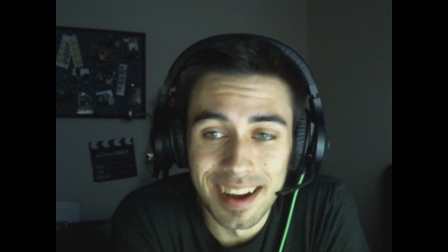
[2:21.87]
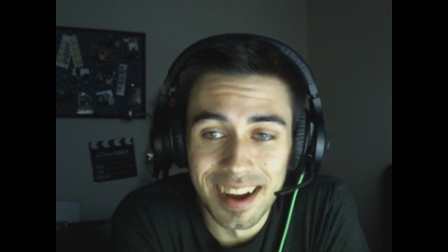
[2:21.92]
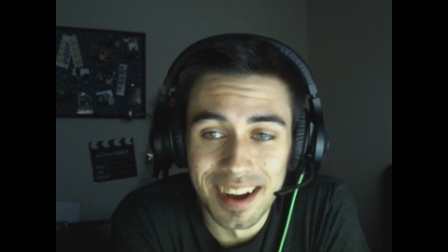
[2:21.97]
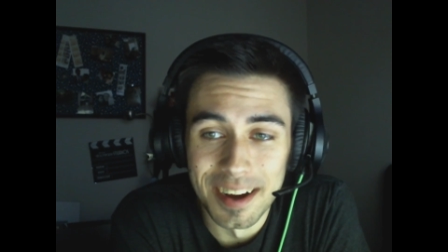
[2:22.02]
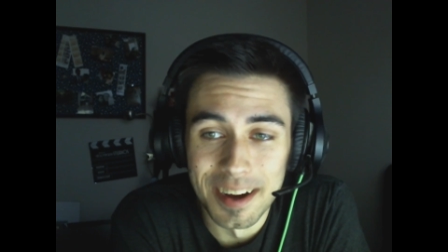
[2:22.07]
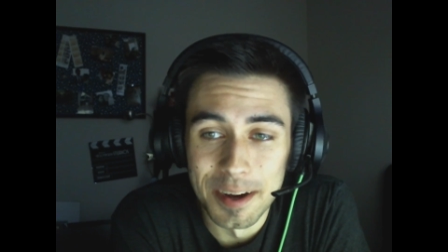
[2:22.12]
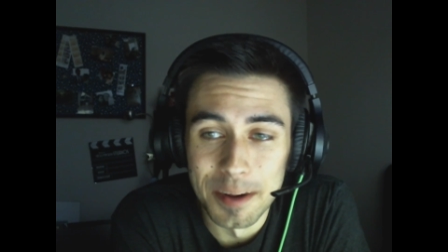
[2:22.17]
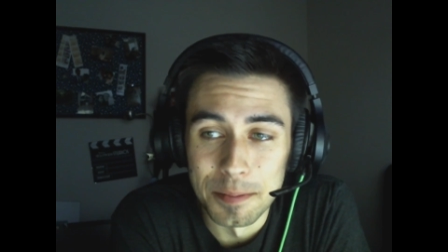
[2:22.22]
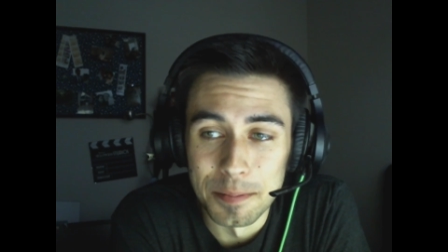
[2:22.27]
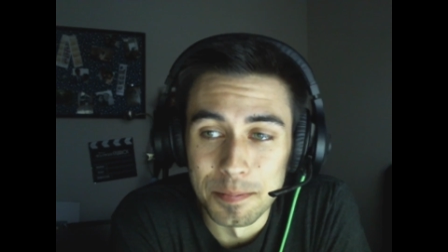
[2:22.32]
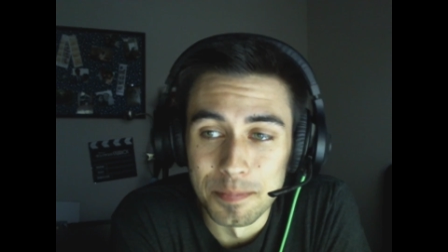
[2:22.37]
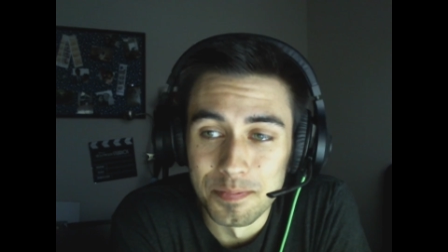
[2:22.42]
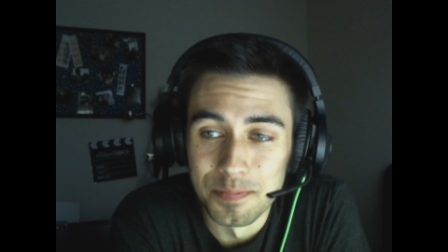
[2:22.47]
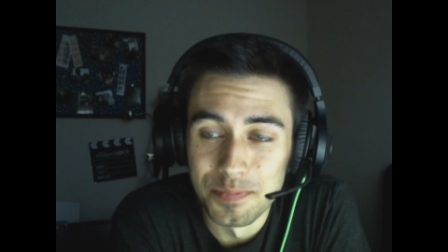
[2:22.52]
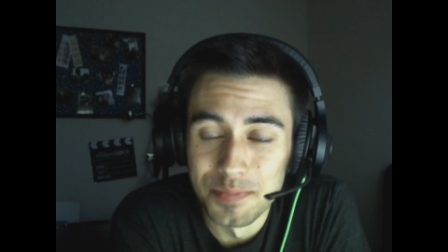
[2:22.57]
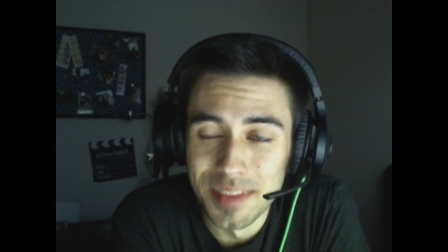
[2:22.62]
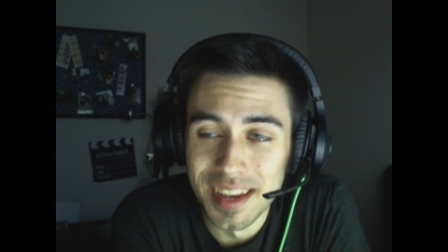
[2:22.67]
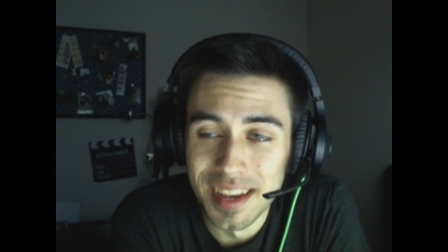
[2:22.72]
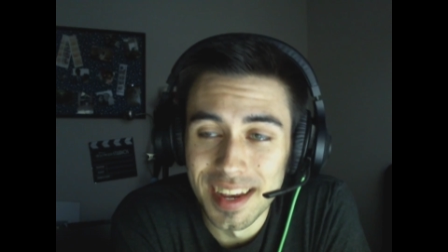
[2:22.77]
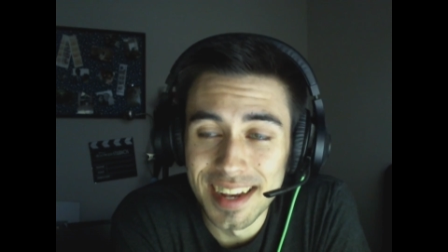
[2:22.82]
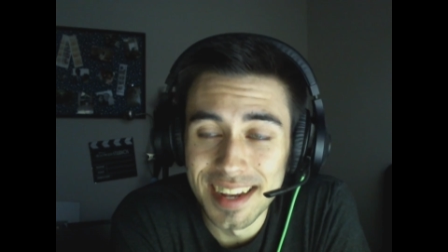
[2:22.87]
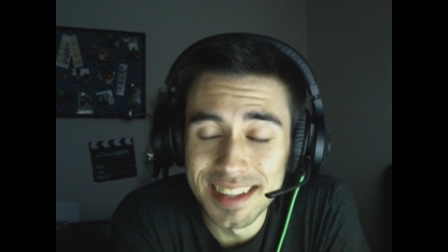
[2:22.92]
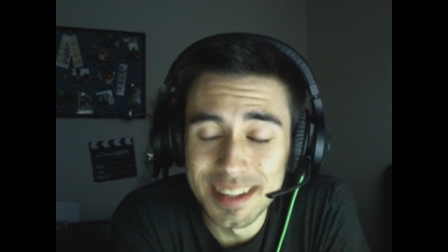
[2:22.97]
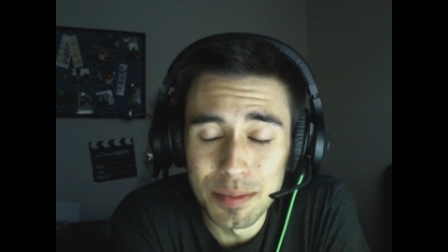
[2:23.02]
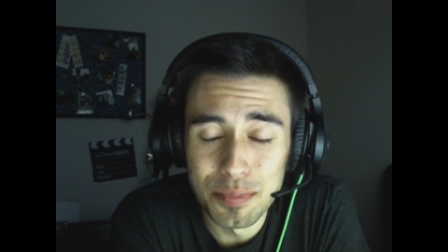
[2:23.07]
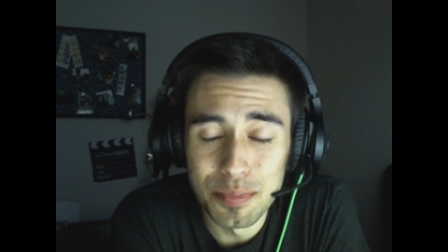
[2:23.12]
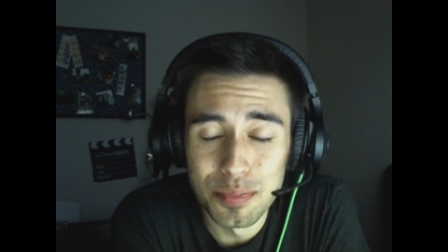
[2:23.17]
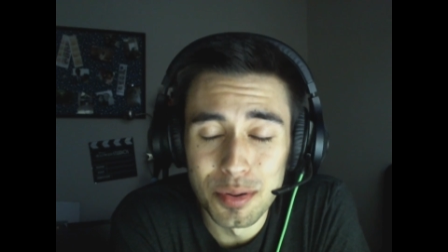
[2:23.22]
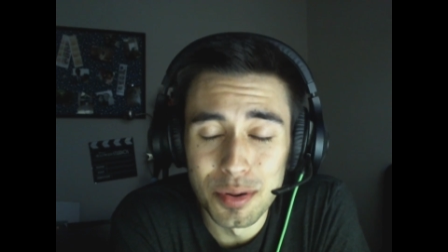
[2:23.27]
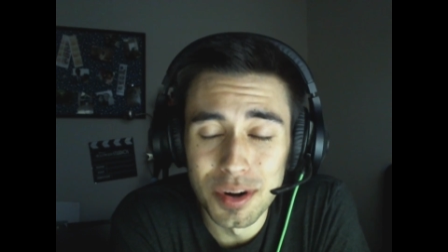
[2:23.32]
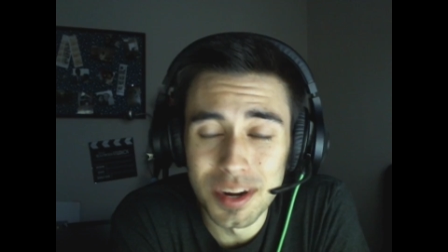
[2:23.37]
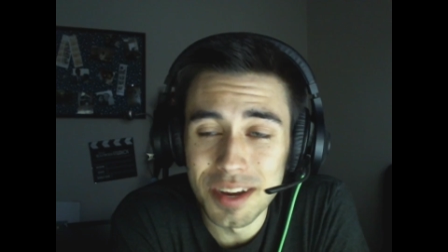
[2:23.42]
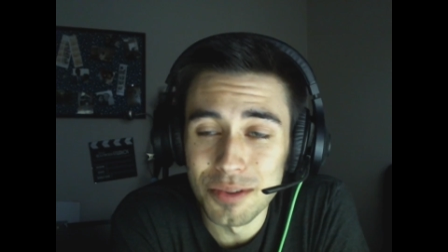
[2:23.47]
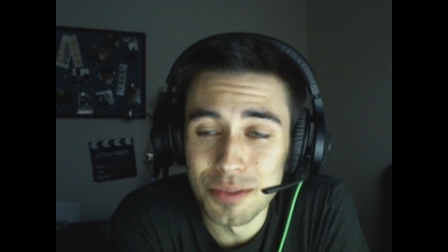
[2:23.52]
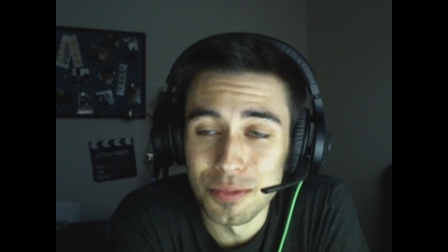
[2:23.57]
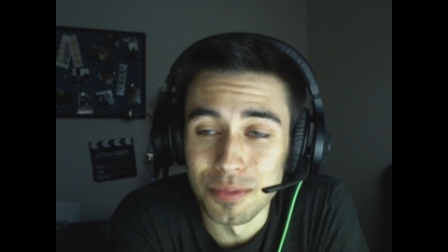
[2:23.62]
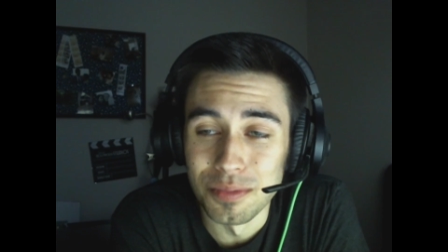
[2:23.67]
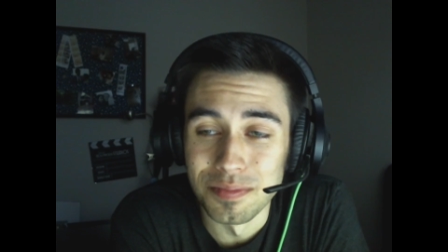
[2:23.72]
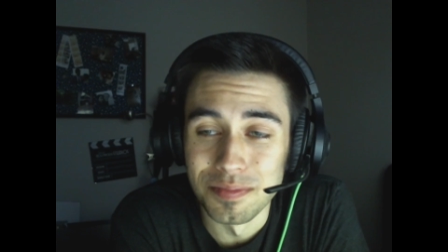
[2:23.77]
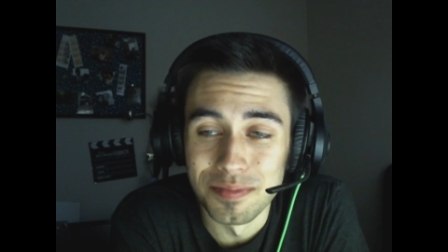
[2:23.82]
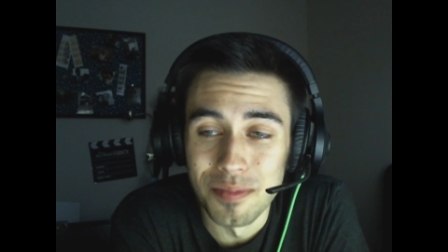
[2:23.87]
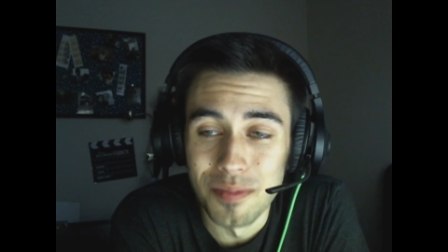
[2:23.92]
um, it's a pretty